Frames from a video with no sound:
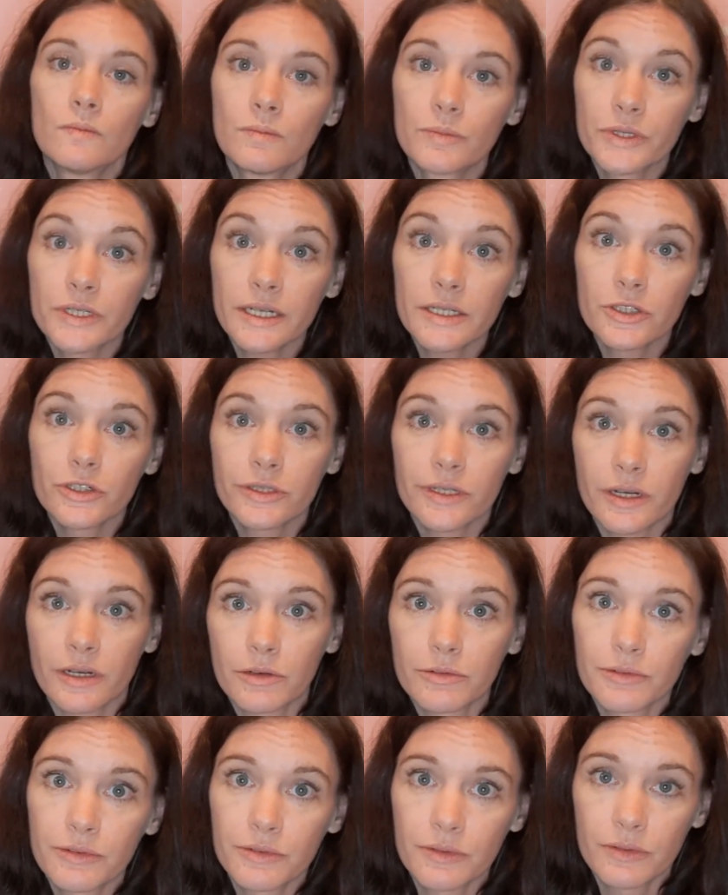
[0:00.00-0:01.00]
protect
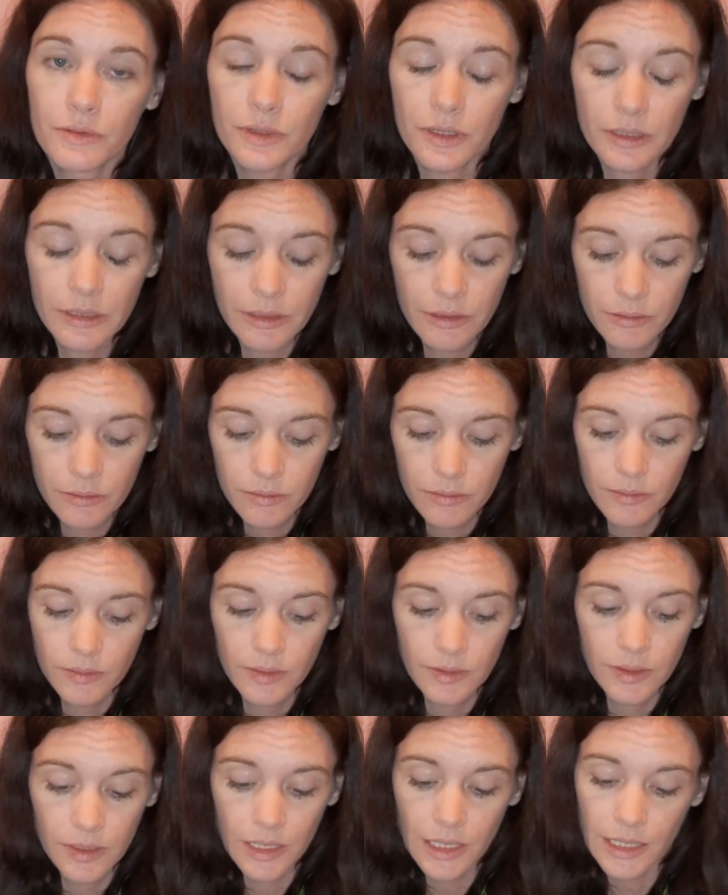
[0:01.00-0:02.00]
yourself, you know?
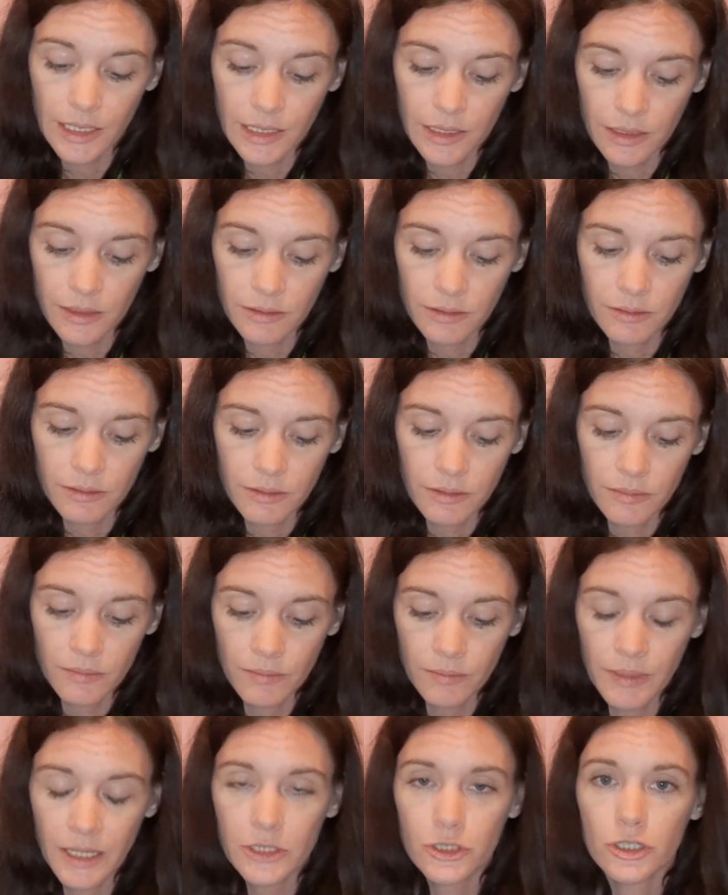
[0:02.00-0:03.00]
And
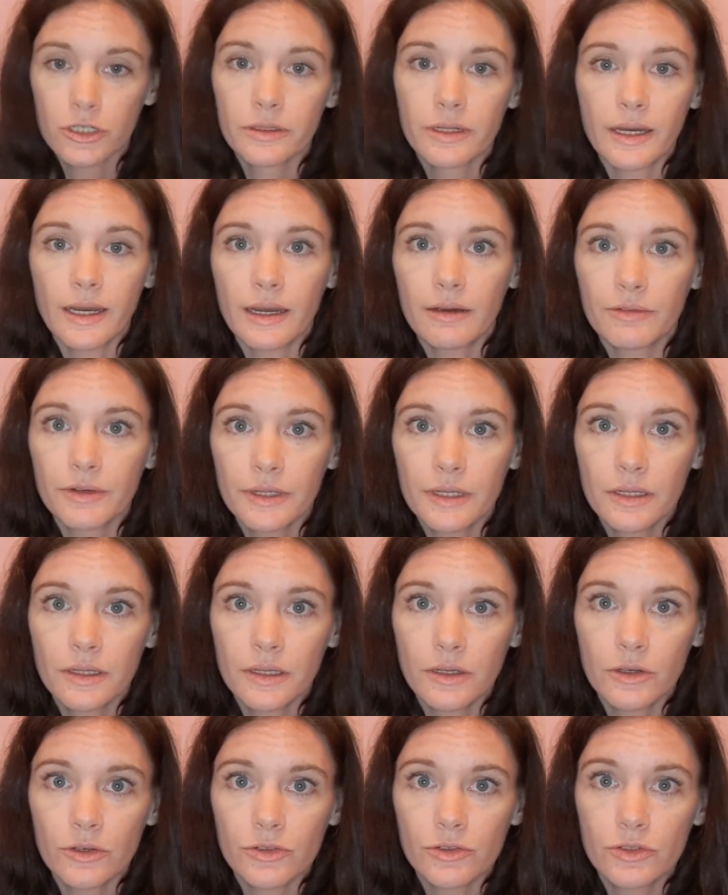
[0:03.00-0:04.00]
make sure that everything
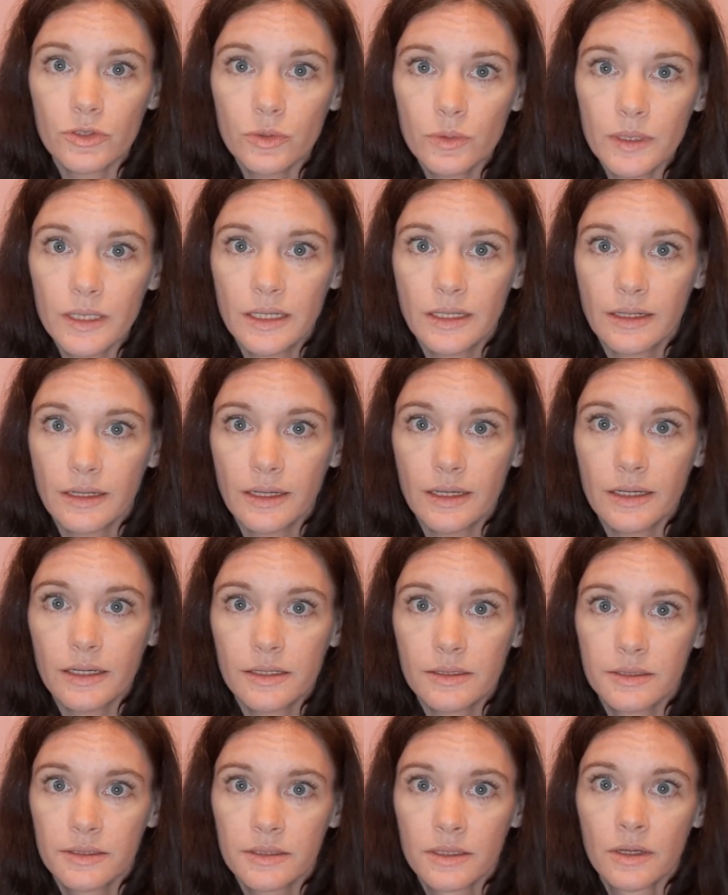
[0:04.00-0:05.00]
that you're doing
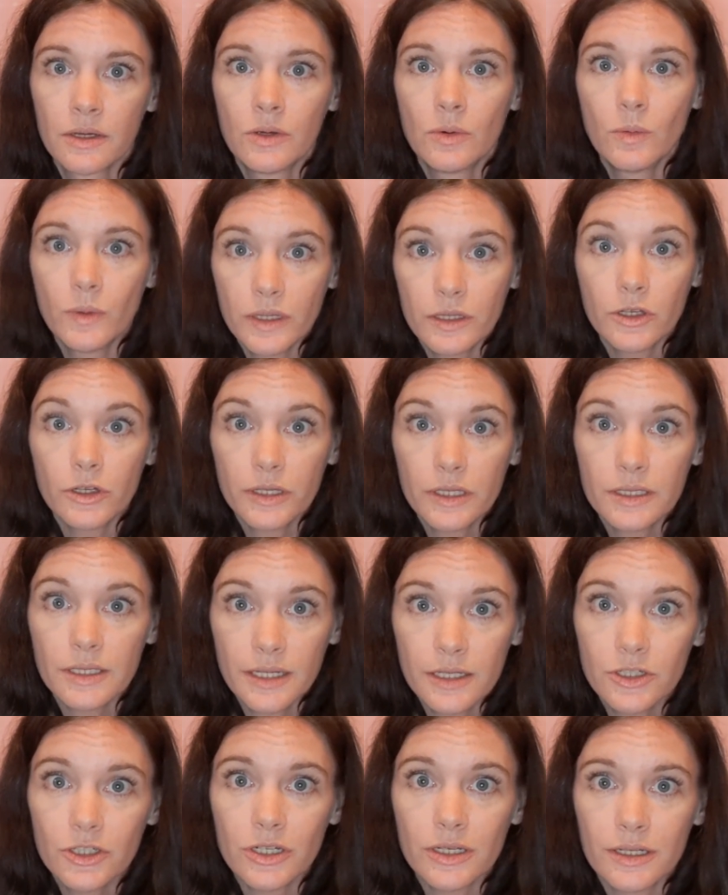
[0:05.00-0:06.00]
is with good
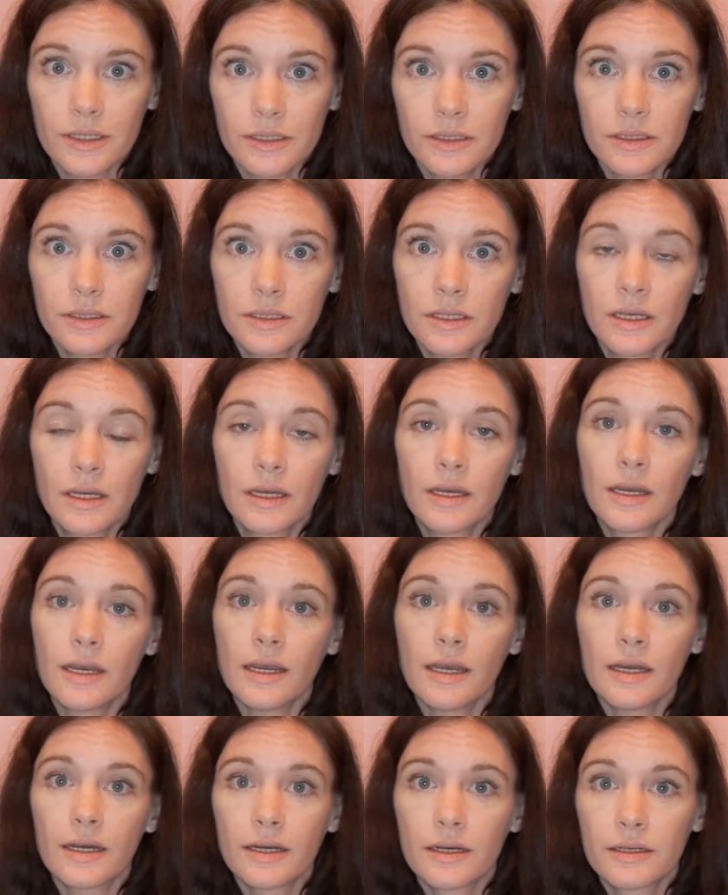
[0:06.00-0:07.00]
intentions
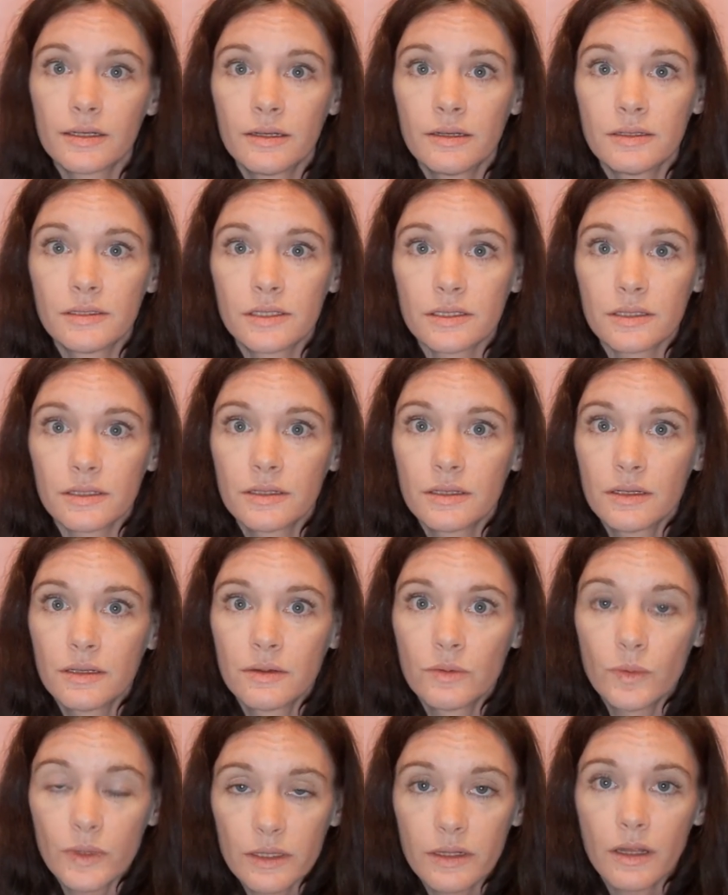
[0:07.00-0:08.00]
and
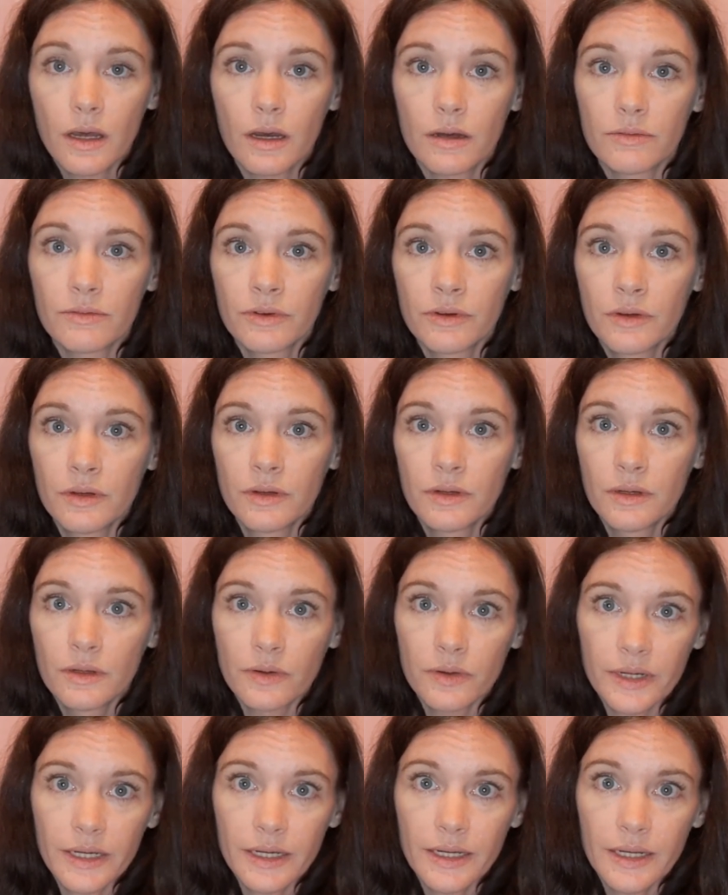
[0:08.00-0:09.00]
with love,
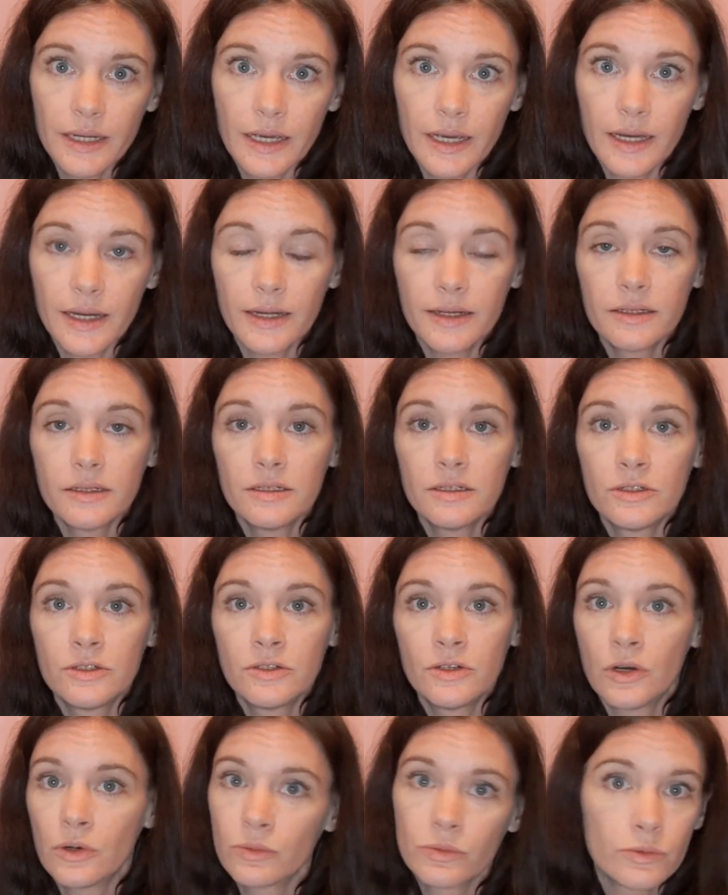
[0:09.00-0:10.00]
okay? And
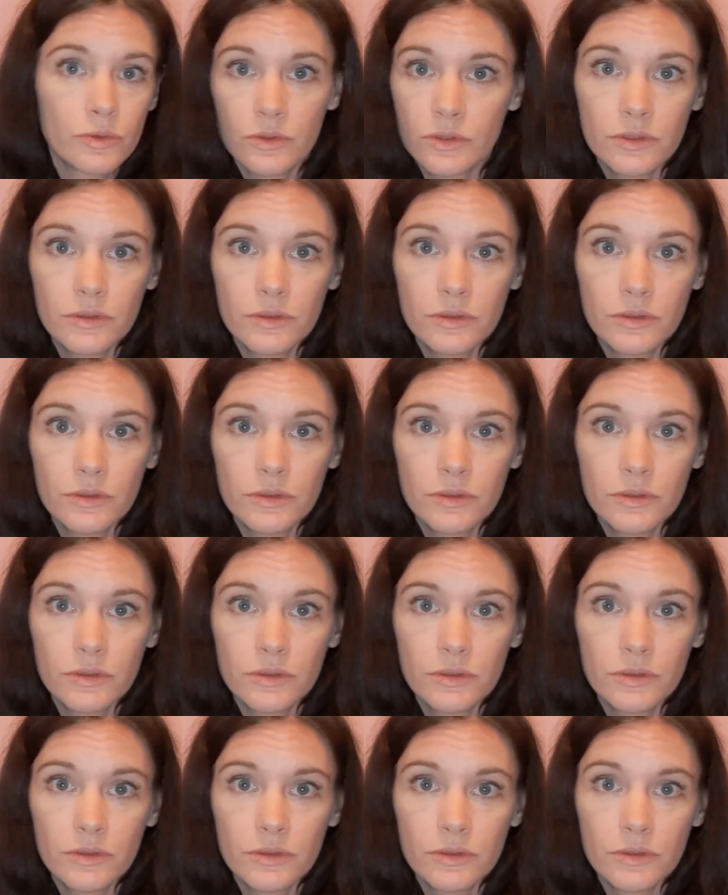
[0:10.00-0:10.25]
don't